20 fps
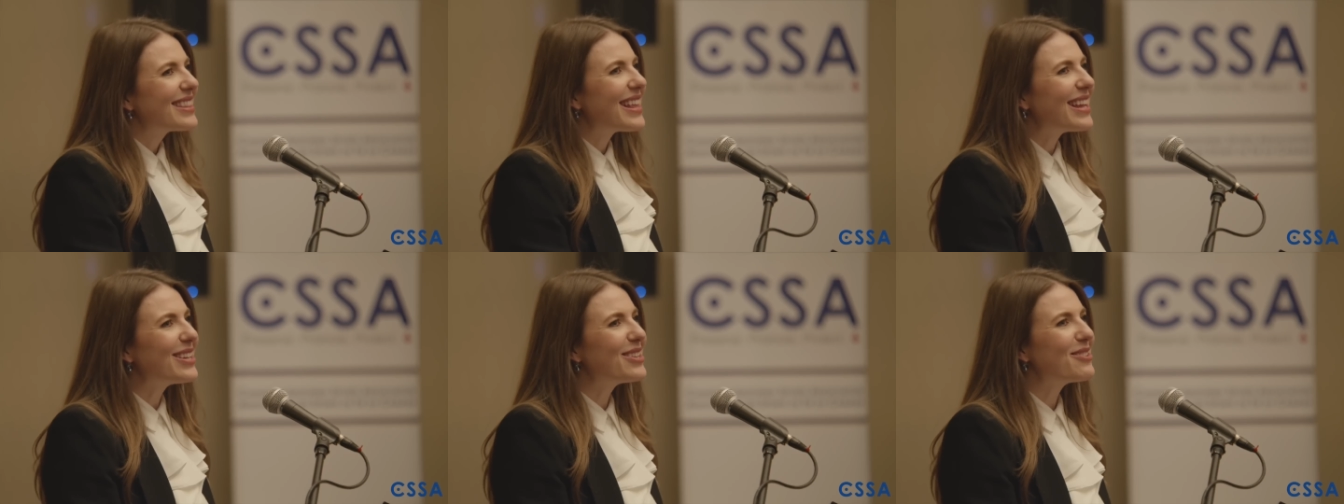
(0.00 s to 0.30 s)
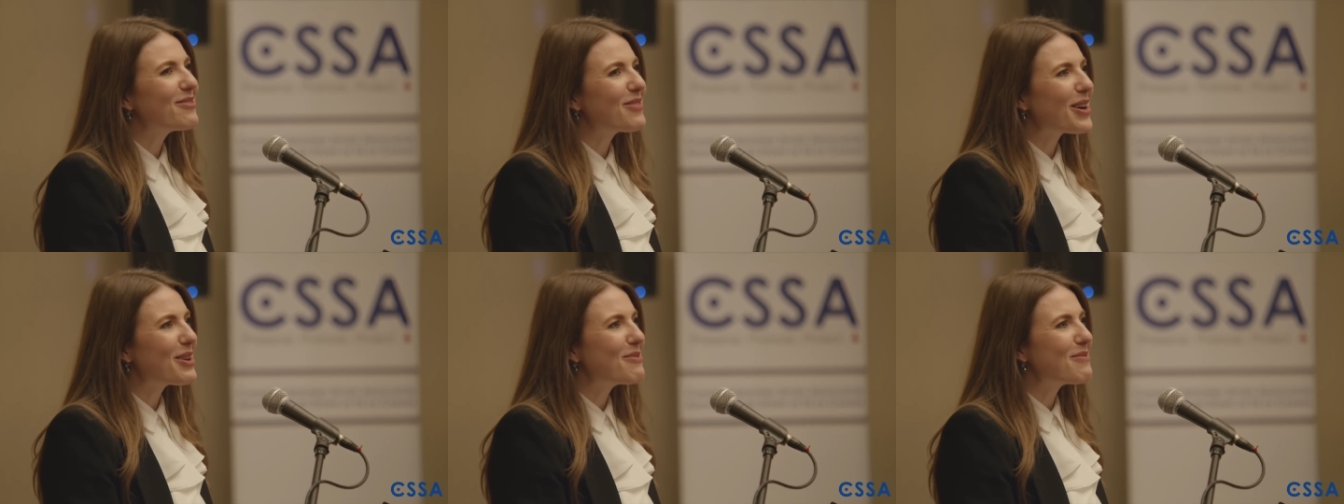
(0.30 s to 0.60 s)
Thank you
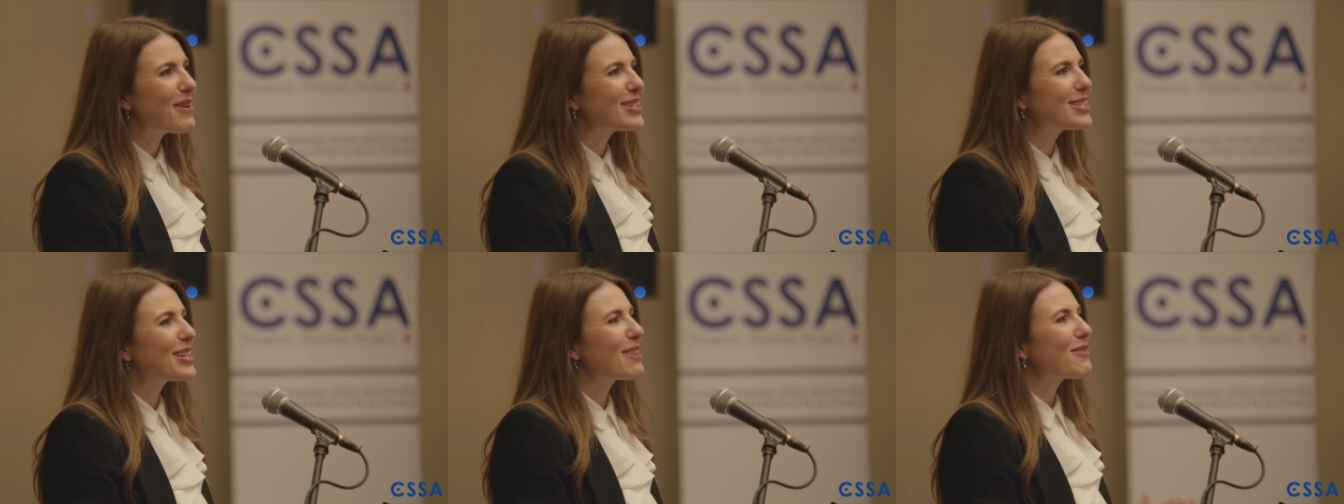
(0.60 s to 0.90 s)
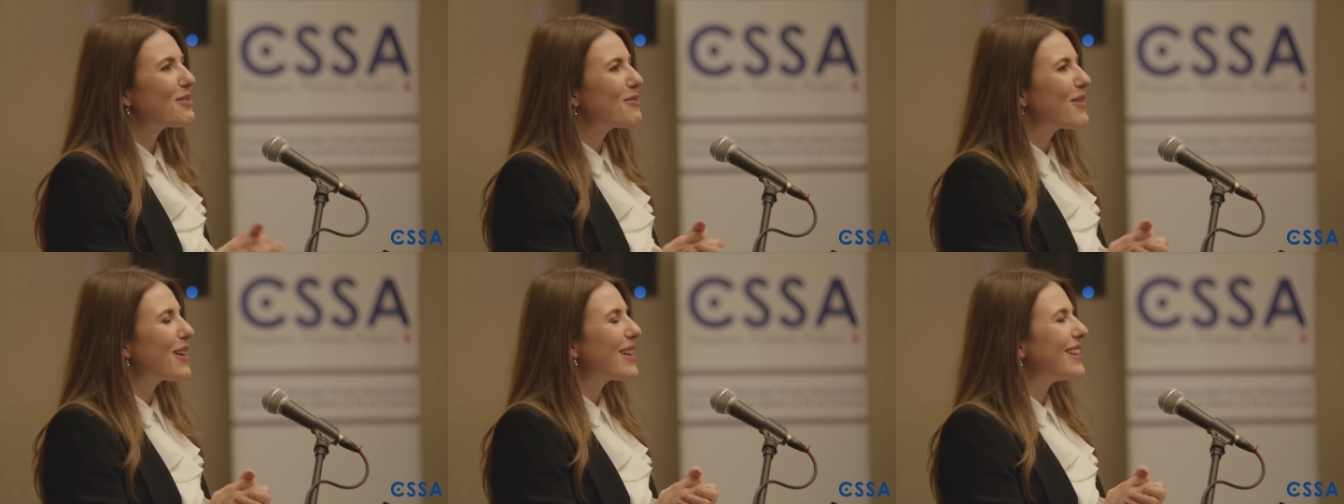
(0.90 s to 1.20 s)
very much,
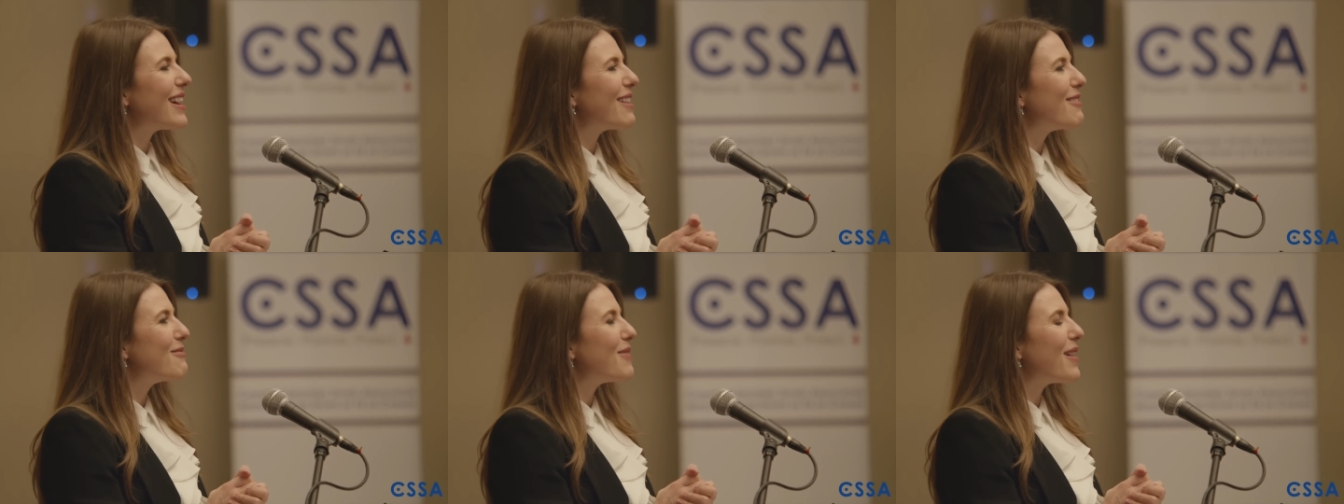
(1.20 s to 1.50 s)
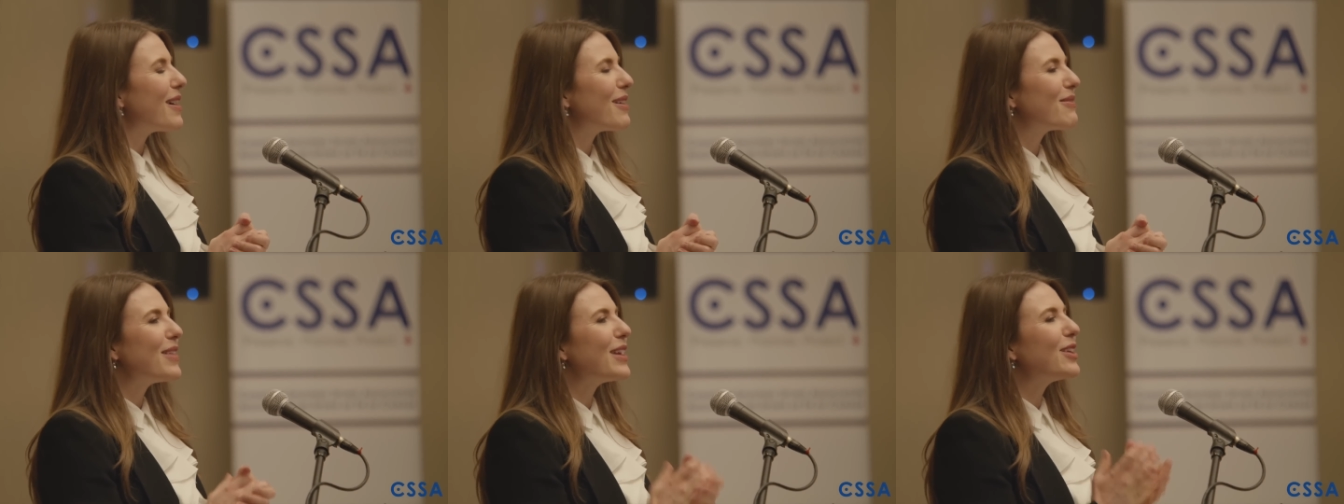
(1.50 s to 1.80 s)
everyone. I, I
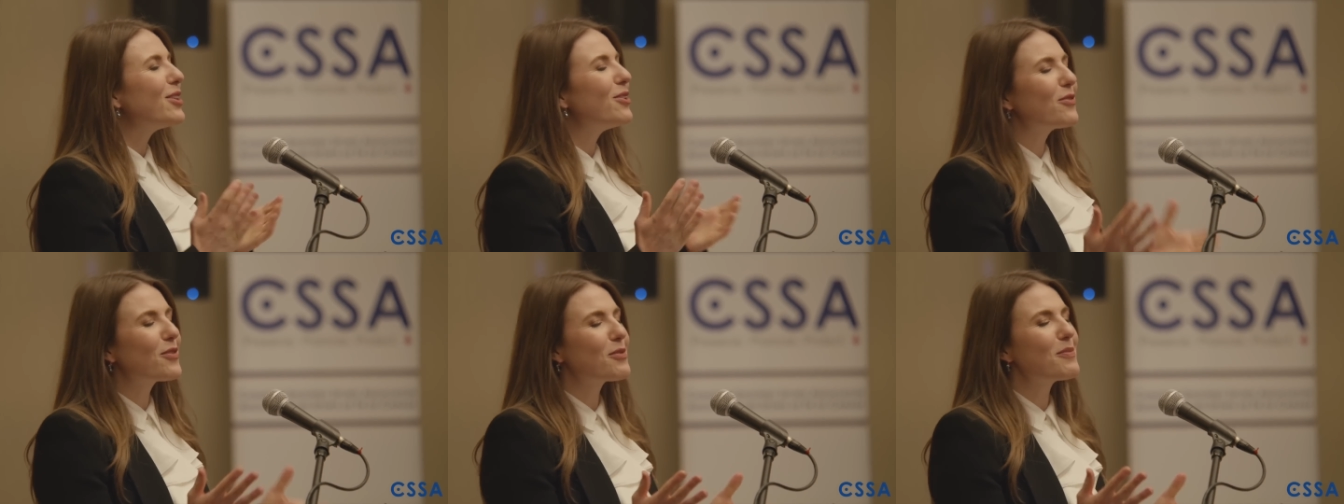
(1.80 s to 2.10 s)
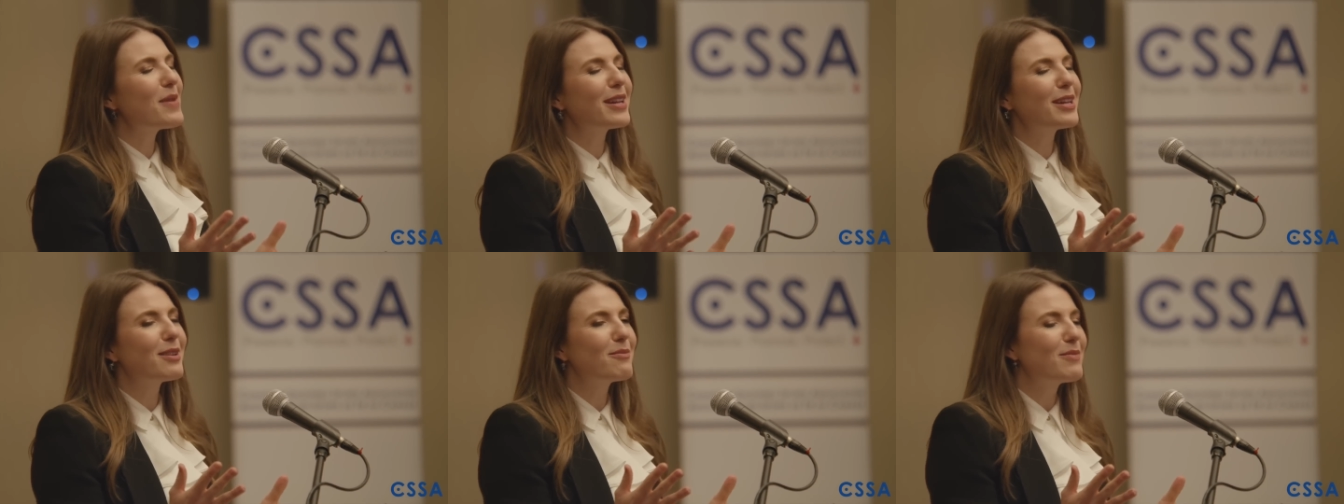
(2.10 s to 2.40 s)
thank you for
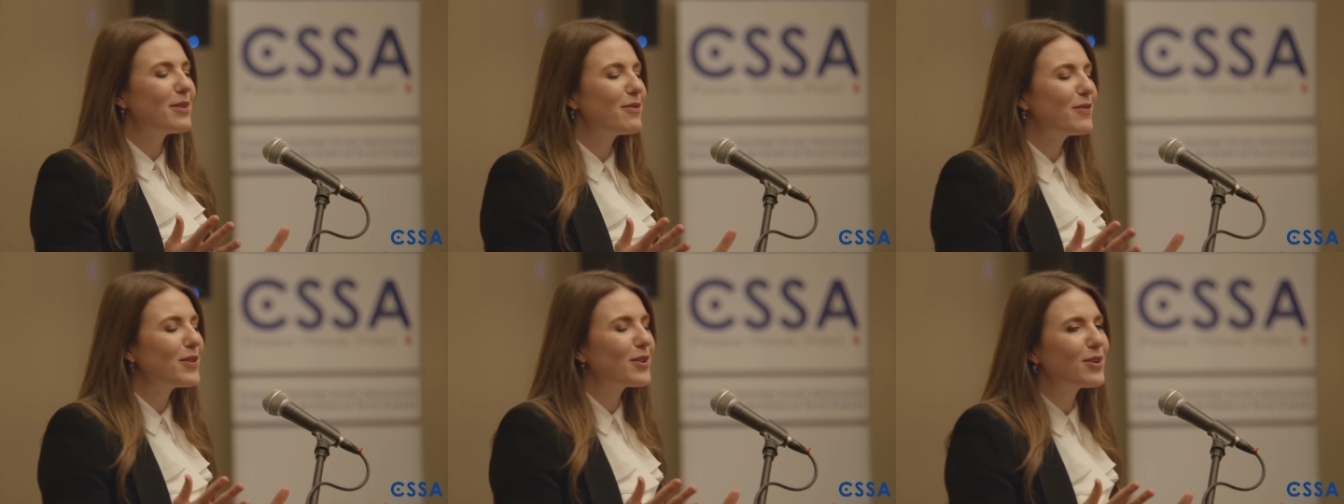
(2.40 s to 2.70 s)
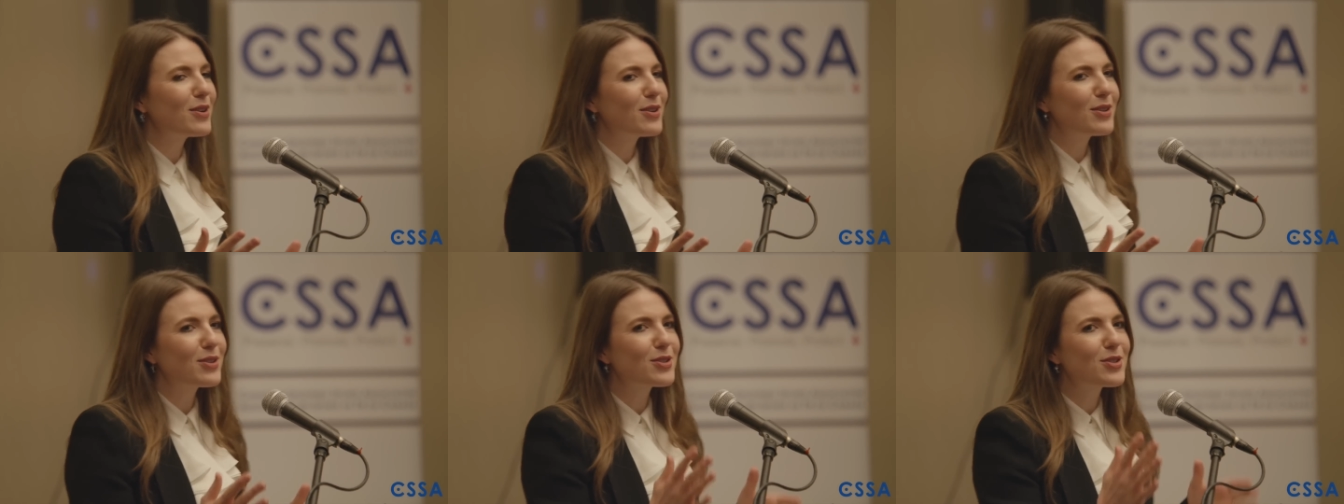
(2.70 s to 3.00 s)
making me
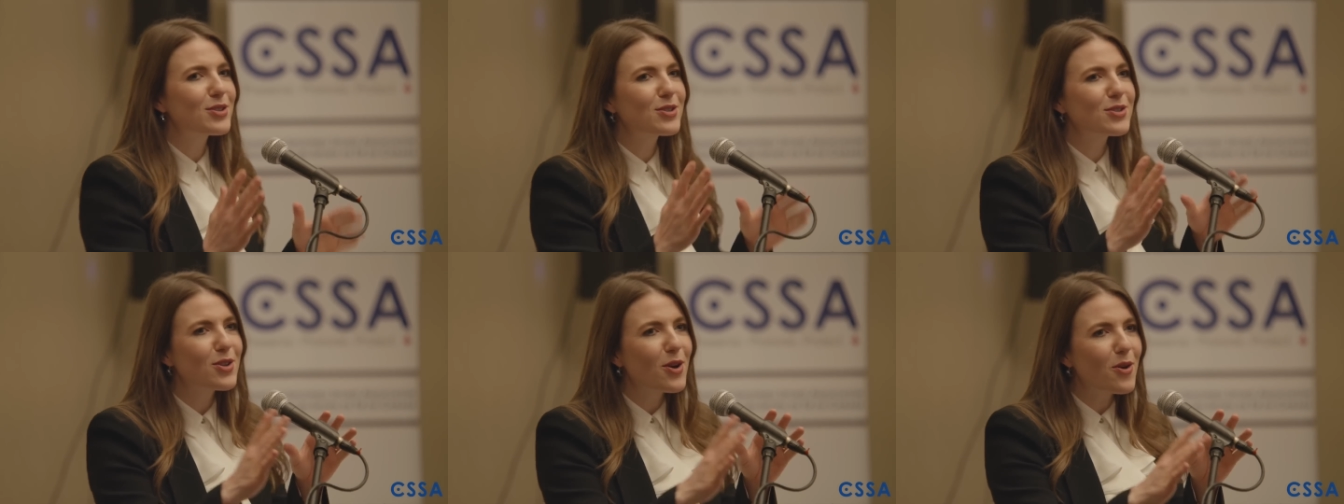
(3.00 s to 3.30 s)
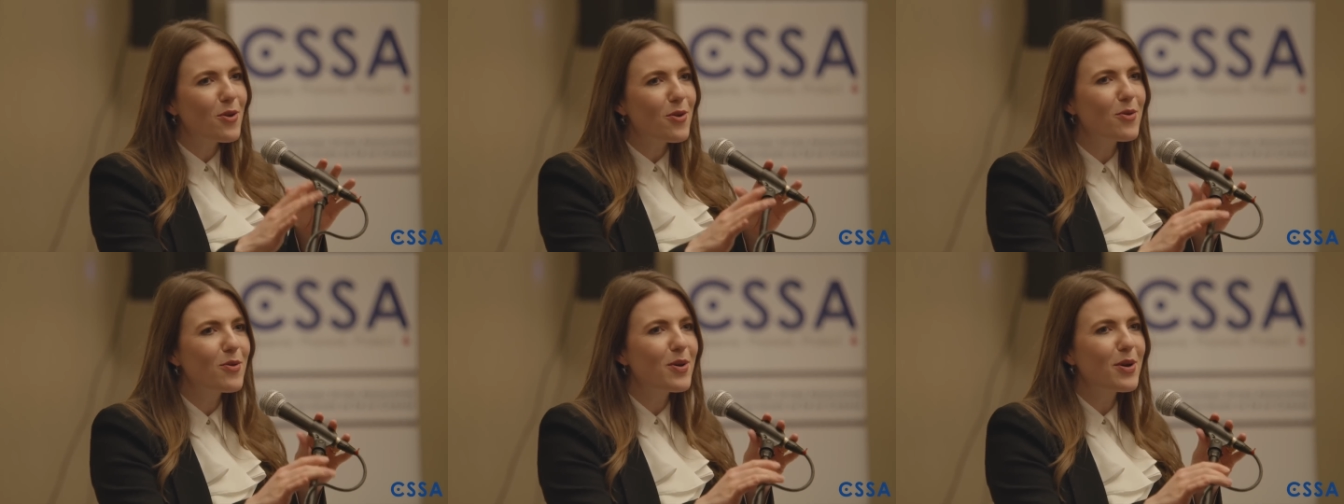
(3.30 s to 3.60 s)
feel
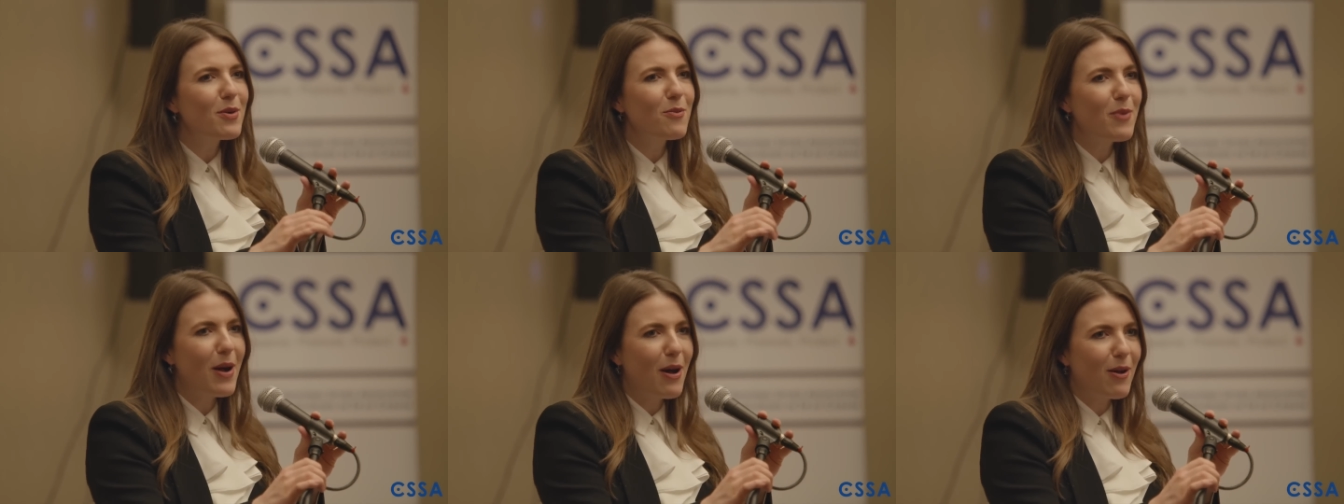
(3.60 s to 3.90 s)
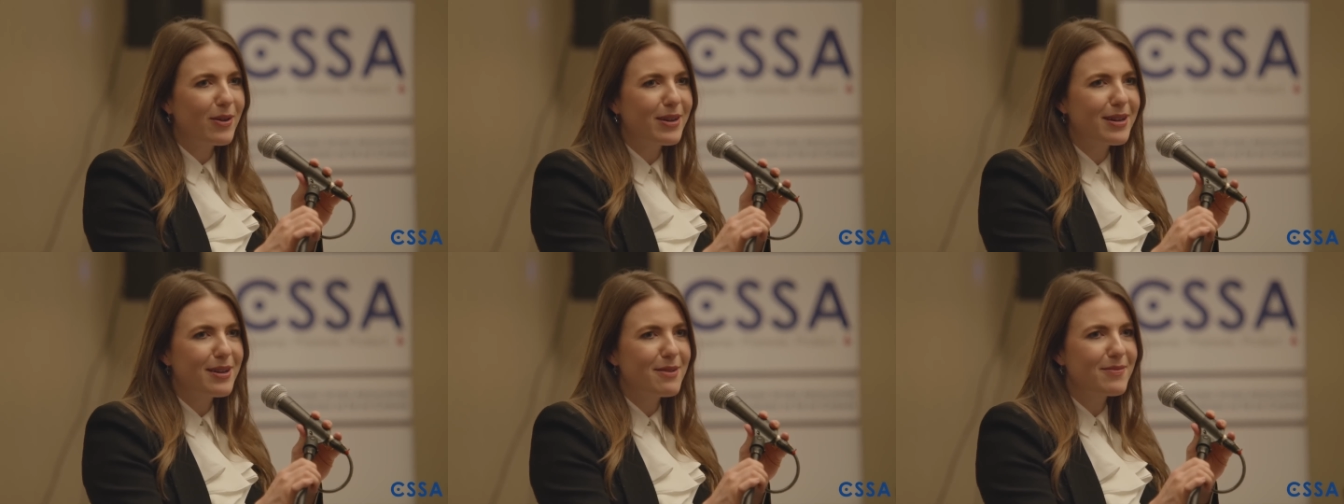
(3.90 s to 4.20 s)
so
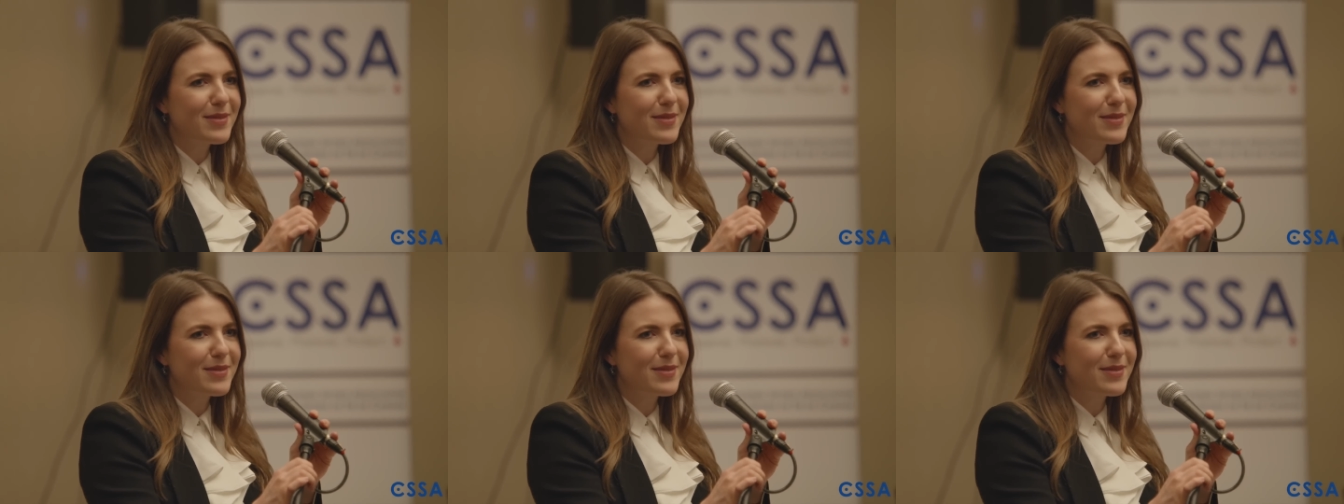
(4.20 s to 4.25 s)
welcome.